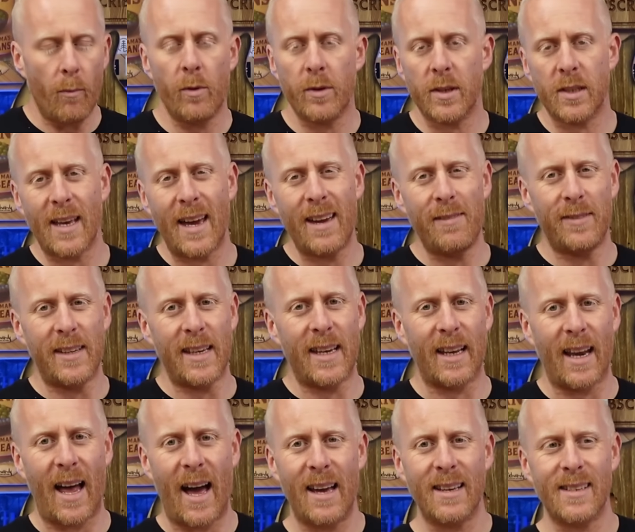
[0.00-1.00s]
with safety
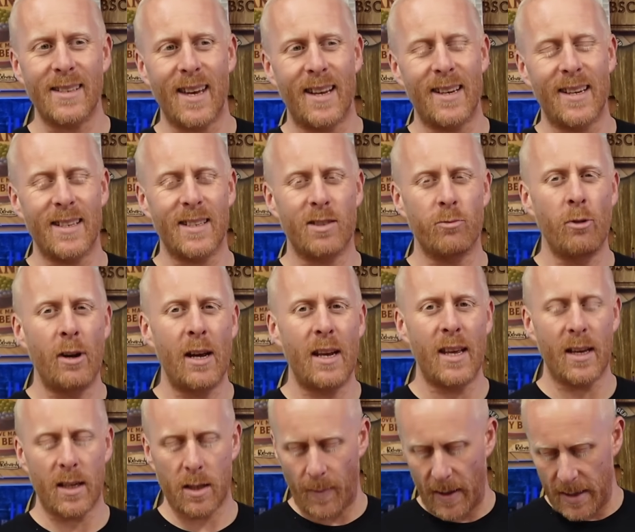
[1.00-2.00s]
glass and it's really
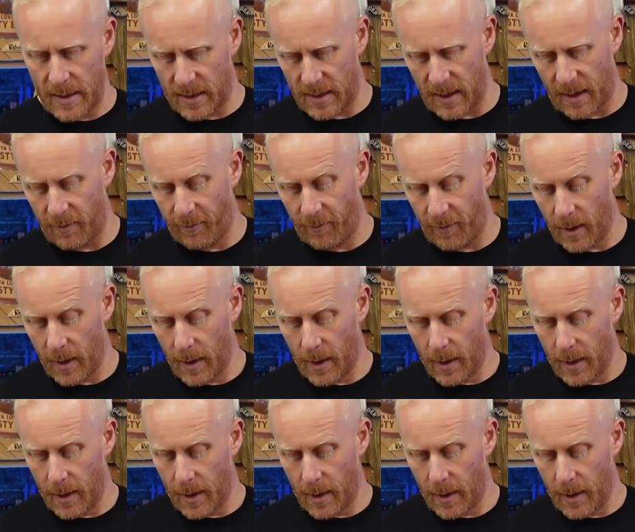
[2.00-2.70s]
expensive.